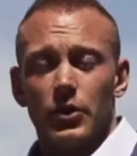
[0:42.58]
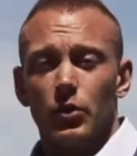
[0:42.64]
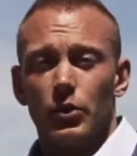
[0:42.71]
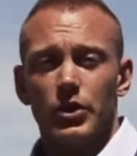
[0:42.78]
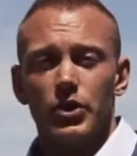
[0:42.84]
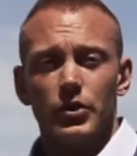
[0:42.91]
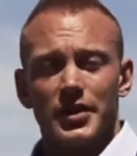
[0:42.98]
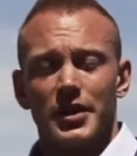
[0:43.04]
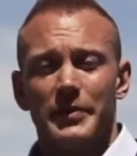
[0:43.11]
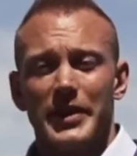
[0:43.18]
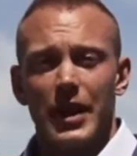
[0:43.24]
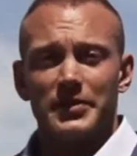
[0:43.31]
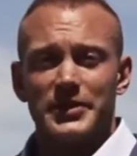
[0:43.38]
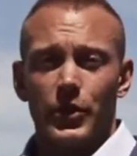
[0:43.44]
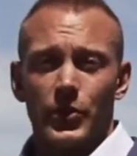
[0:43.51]
you'll usually be
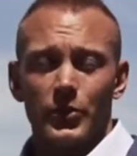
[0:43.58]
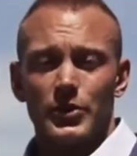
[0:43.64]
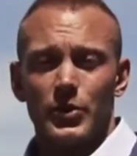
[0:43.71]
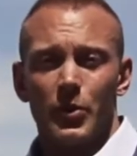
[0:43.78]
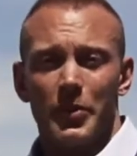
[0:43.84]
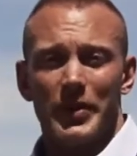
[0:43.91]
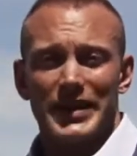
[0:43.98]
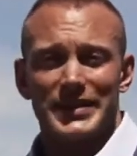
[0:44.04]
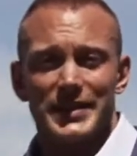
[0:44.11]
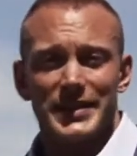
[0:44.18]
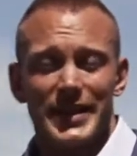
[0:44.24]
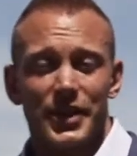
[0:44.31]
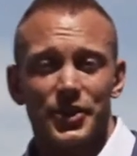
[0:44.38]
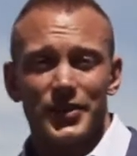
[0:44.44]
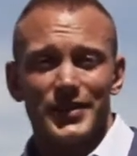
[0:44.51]
able to go to a
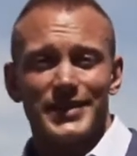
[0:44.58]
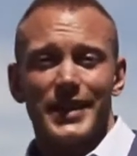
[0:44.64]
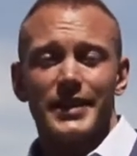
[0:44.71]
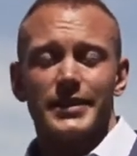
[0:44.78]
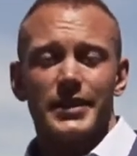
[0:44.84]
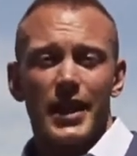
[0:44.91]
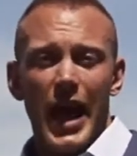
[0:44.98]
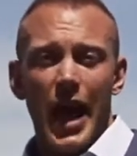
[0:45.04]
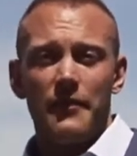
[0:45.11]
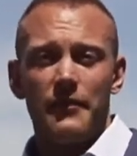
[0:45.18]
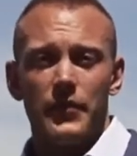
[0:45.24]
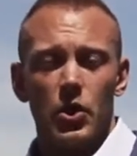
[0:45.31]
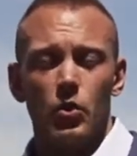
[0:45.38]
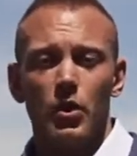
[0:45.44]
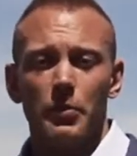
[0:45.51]
presentation center and
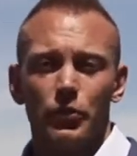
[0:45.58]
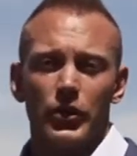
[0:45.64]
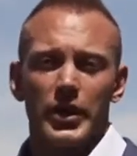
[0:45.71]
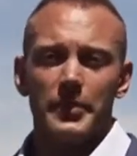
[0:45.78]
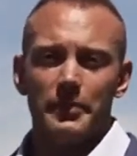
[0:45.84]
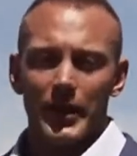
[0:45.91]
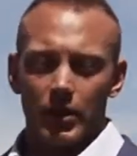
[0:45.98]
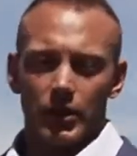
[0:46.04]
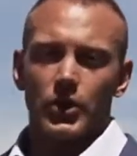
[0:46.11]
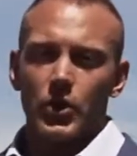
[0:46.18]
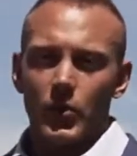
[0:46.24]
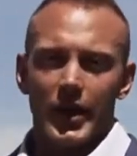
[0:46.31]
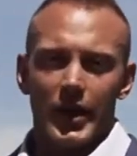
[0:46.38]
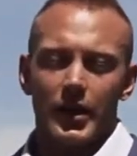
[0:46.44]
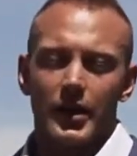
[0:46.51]
view a pre-built
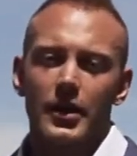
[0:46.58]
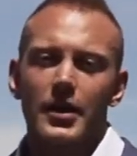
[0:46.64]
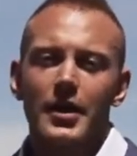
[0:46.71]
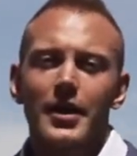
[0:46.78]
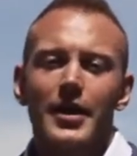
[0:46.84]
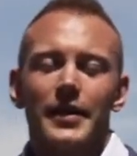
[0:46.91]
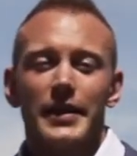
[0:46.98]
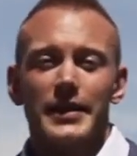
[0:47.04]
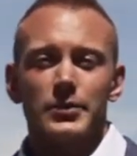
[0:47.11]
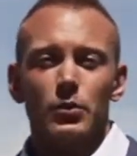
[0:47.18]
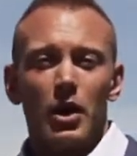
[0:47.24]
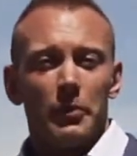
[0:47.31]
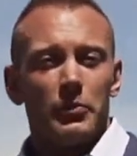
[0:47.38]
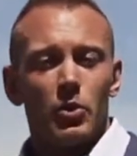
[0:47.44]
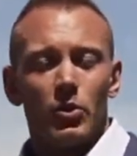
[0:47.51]
unit. This will
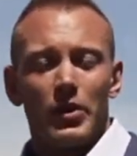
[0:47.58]
help you